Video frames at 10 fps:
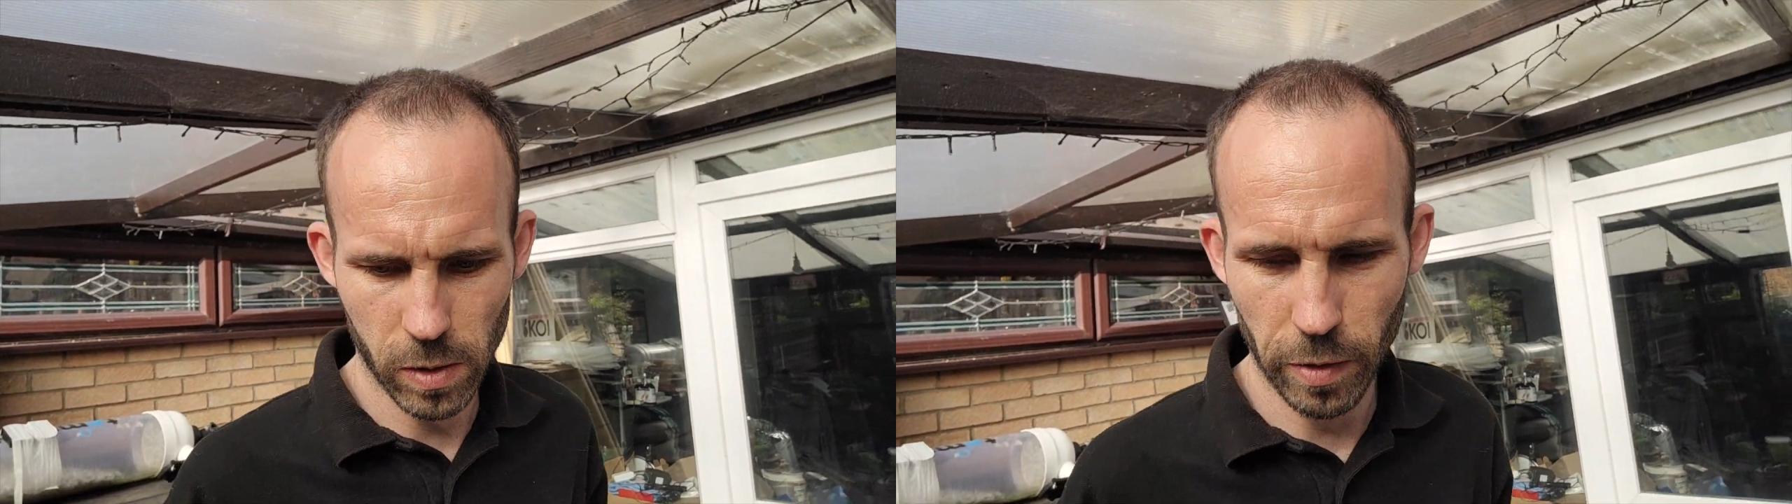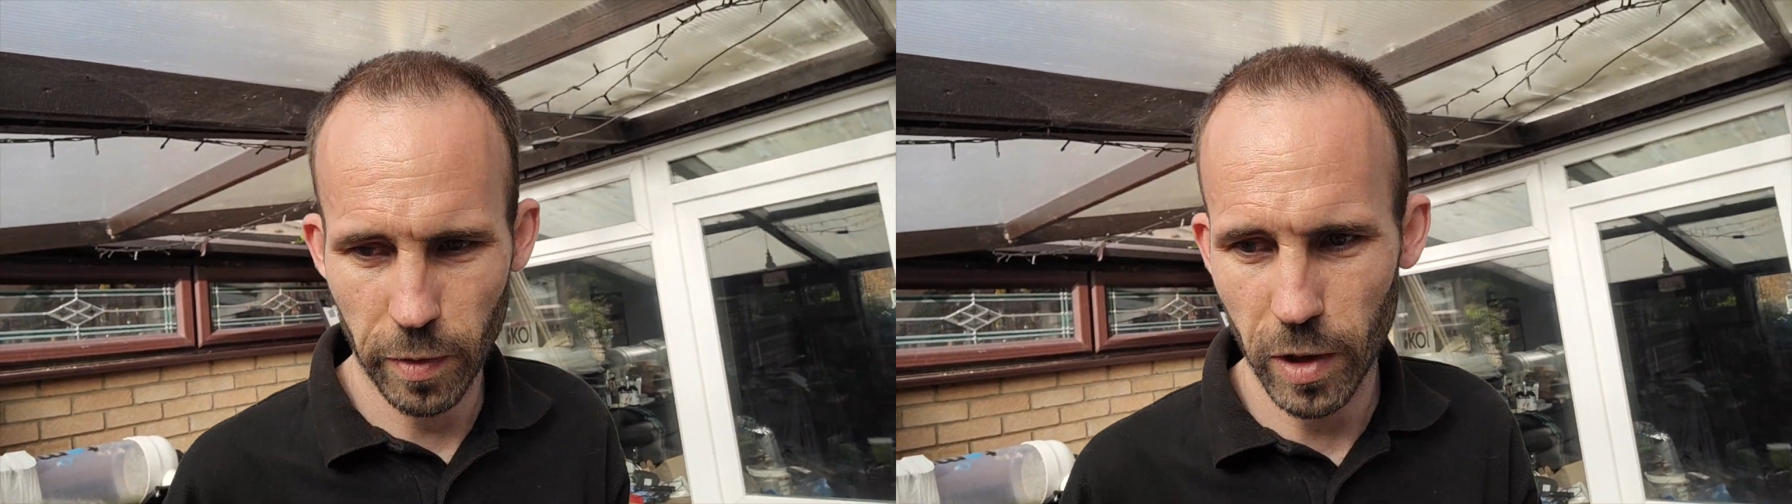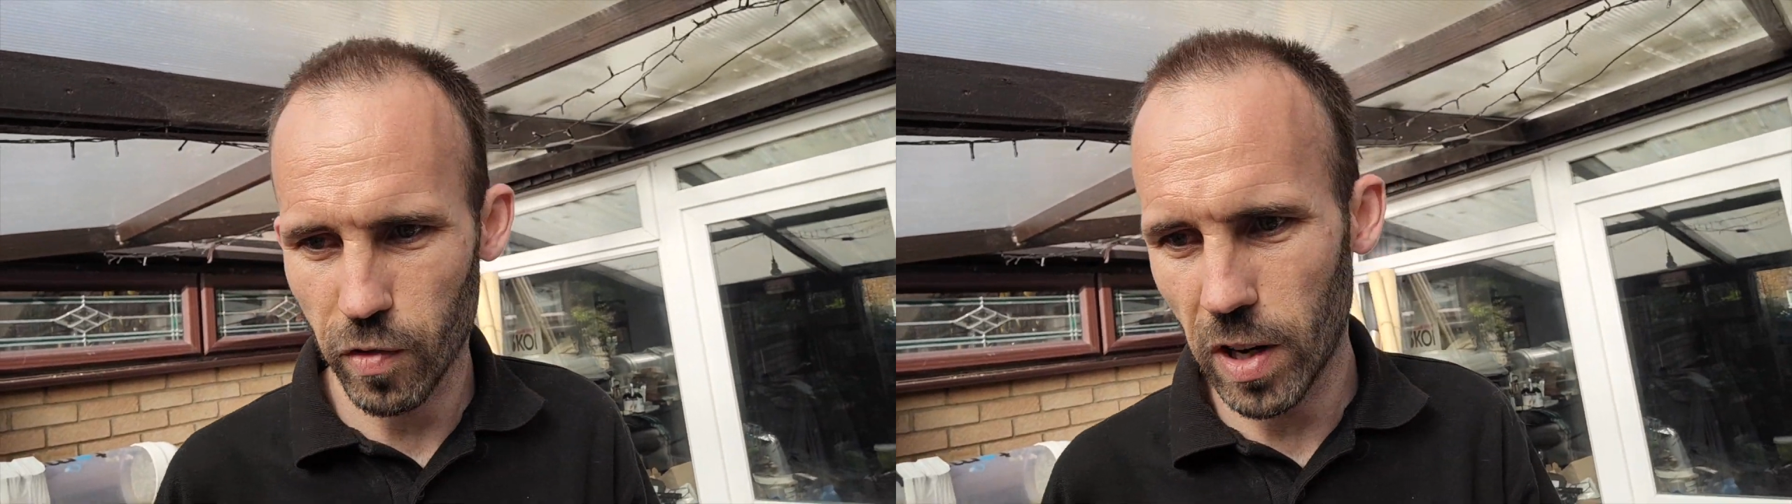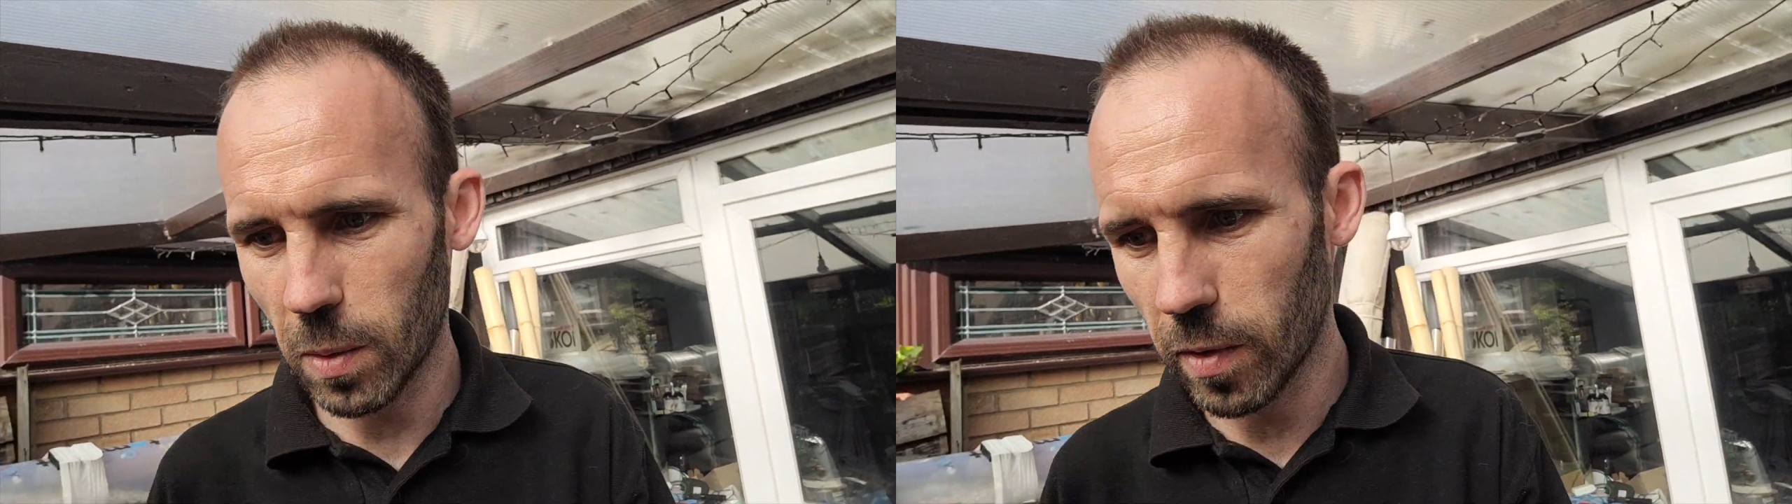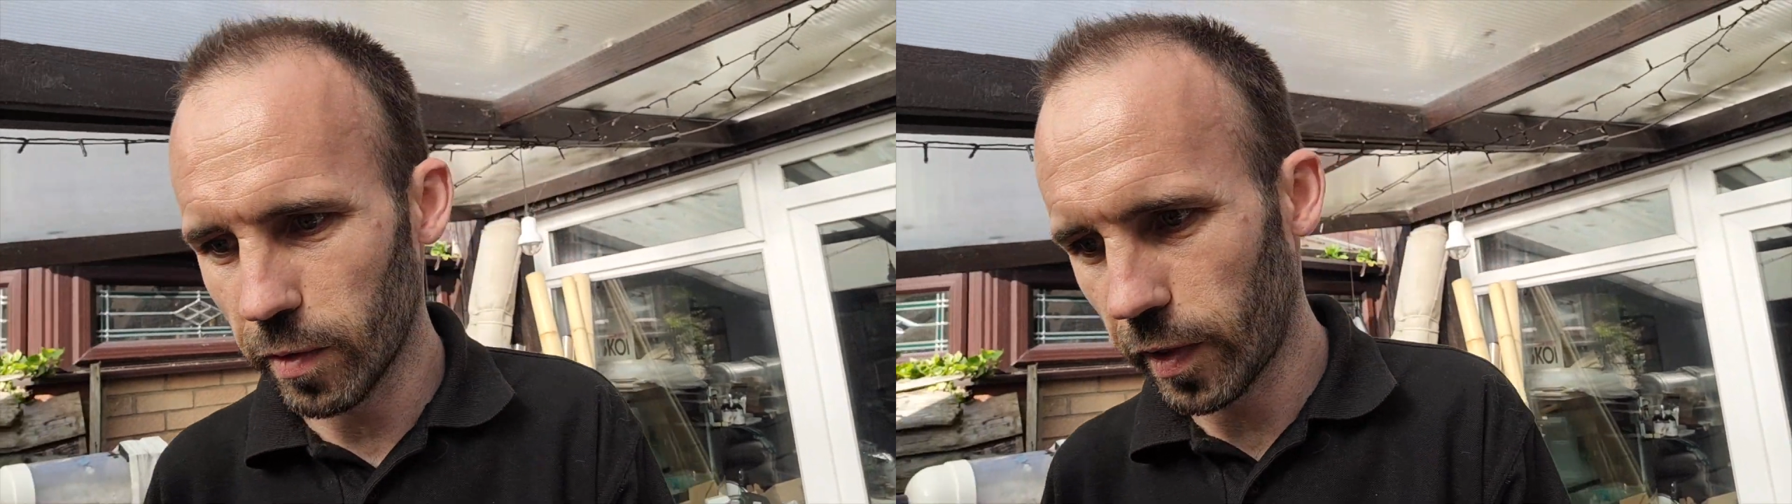the fish really
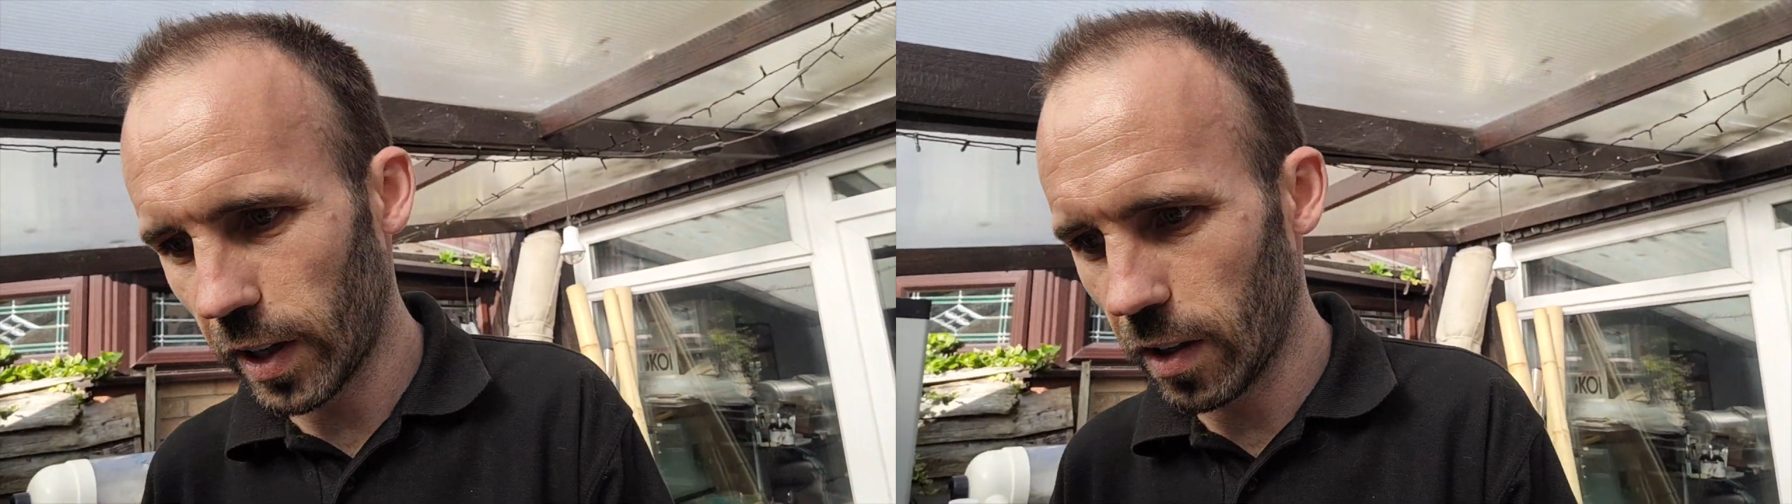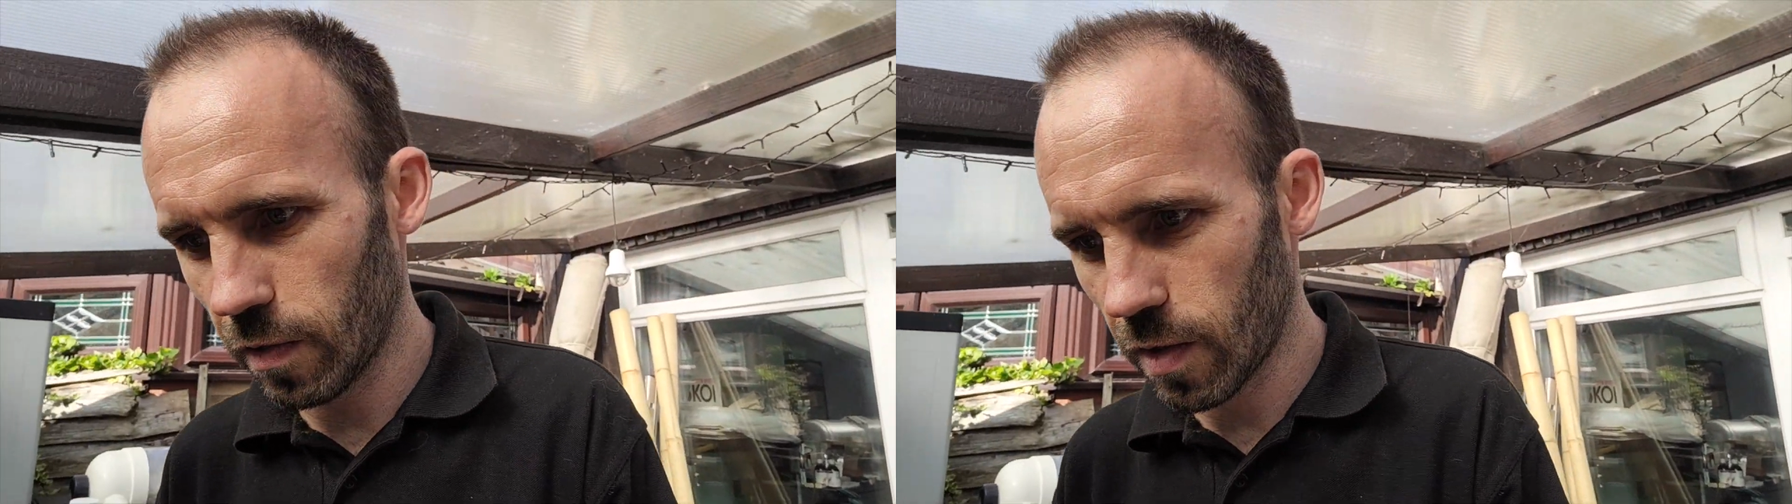want feeding.